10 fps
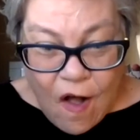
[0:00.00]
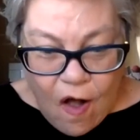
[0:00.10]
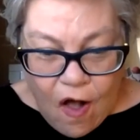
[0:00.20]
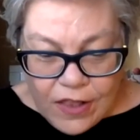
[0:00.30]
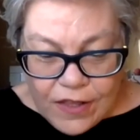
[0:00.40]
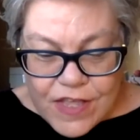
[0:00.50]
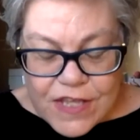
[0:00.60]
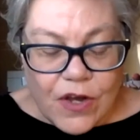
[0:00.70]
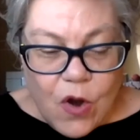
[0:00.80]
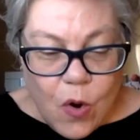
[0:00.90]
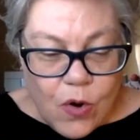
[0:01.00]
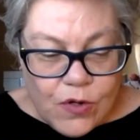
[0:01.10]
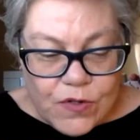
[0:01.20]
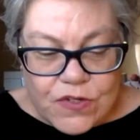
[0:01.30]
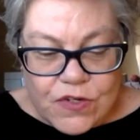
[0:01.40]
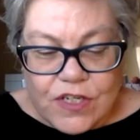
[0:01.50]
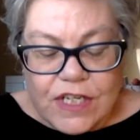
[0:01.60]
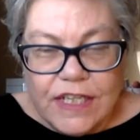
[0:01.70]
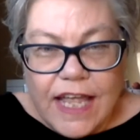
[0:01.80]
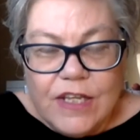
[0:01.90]
all of these corals start
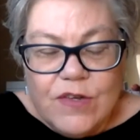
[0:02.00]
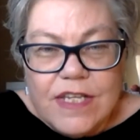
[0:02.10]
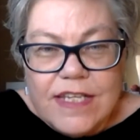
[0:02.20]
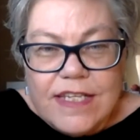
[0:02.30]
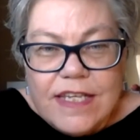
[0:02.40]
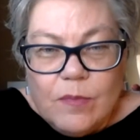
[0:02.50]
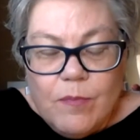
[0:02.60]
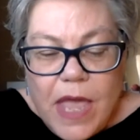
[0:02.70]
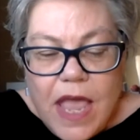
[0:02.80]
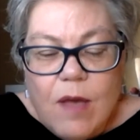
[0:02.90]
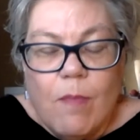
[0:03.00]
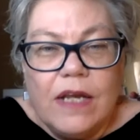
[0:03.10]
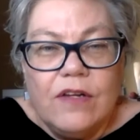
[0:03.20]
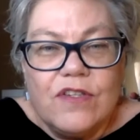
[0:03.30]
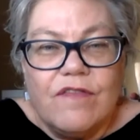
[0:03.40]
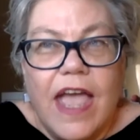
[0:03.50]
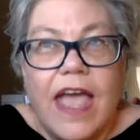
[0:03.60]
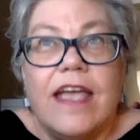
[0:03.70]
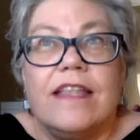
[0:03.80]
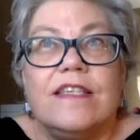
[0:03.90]
to let loose these little pink bundles of
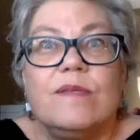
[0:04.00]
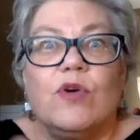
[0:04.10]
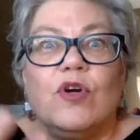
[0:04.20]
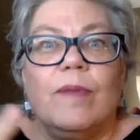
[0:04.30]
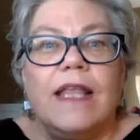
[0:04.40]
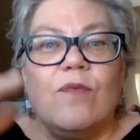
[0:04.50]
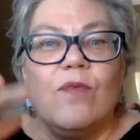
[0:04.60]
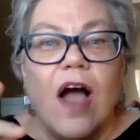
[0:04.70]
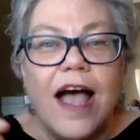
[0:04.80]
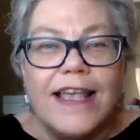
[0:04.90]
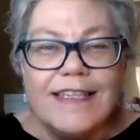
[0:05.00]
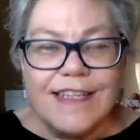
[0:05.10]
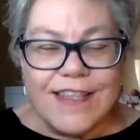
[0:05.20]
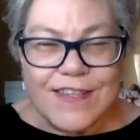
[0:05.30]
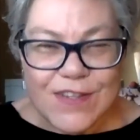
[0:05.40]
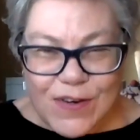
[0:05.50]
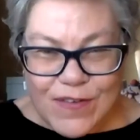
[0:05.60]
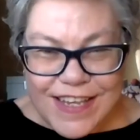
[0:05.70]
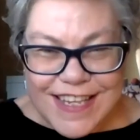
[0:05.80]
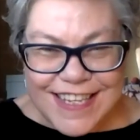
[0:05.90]
egg and sperm, and they rise to the
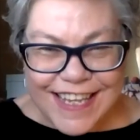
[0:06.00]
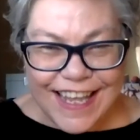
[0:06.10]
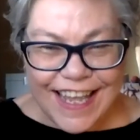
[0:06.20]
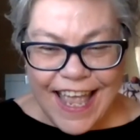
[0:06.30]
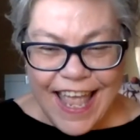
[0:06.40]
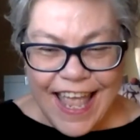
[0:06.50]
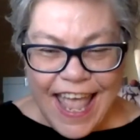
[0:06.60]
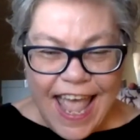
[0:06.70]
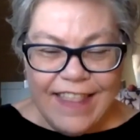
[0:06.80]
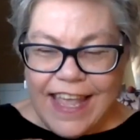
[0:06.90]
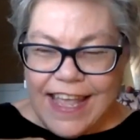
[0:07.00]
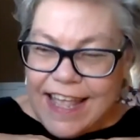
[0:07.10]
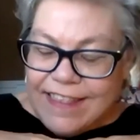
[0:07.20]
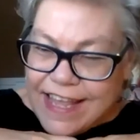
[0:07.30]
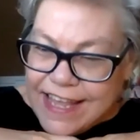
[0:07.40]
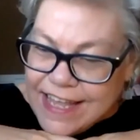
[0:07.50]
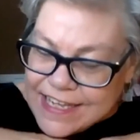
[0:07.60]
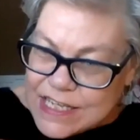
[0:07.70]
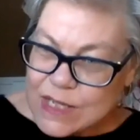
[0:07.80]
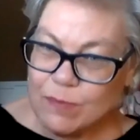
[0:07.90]
surface, and they
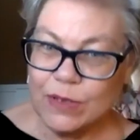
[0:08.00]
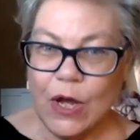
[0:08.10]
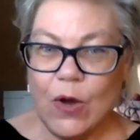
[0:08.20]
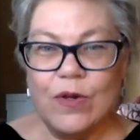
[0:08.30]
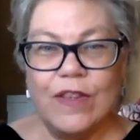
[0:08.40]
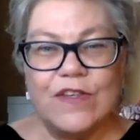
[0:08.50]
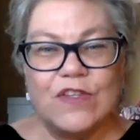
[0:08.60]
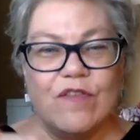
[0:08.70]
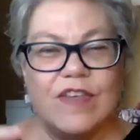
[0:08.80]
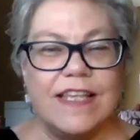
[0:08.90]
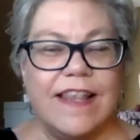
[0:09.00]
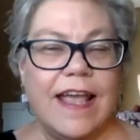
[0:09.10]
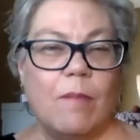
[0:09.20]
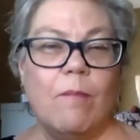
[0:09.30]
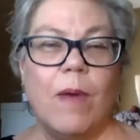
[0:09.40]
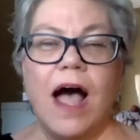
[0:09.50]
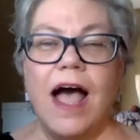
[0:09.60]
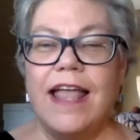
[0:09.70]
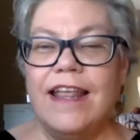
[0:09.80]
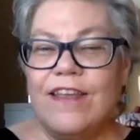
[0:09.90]
explode in the surface, and they
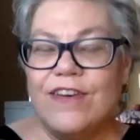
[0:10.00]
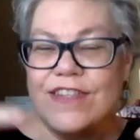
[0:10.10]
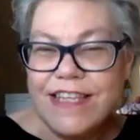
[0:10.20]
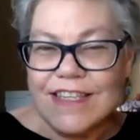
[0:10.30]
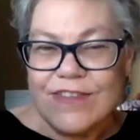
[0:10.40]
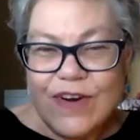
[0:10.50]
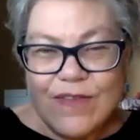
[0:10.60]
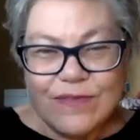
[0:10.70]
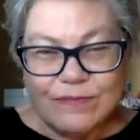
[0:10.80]
combine, and there's this sort of